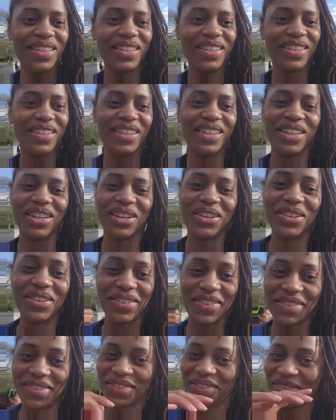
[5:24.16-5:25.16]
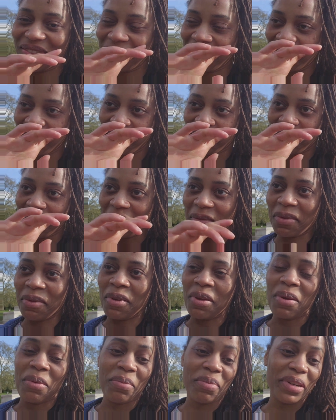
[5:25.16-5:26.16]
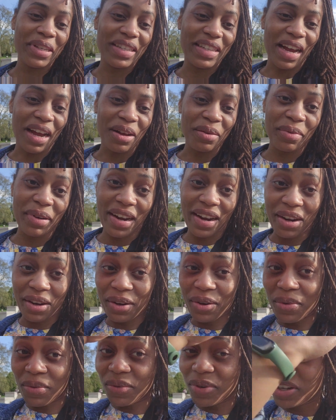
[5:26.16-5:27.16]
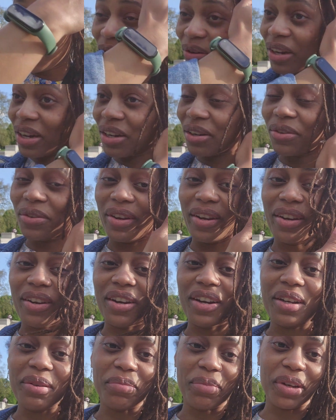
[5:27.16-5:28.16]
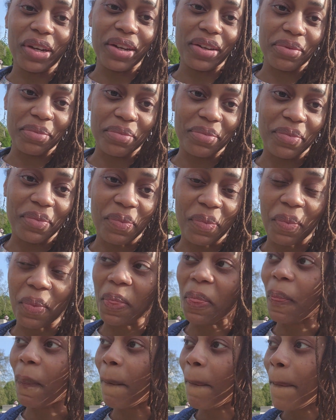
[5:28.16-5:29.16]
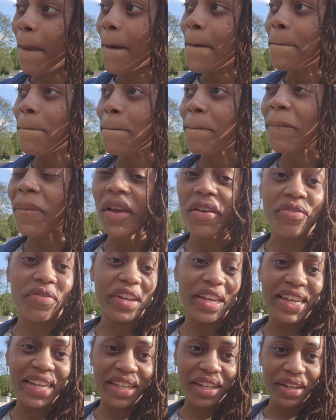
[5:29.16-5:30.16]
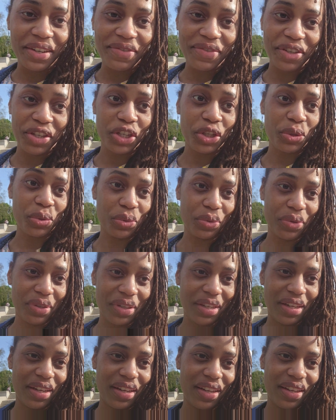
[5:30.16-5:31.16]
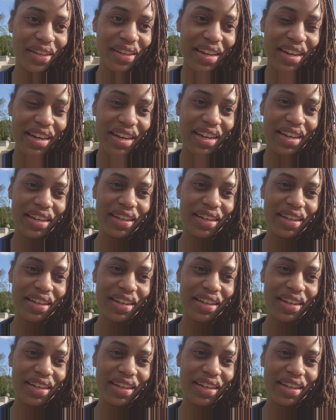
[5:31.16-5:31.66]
Yo, Prince Albert, I don't know what you had going on, but Vicky loved you. Look at it.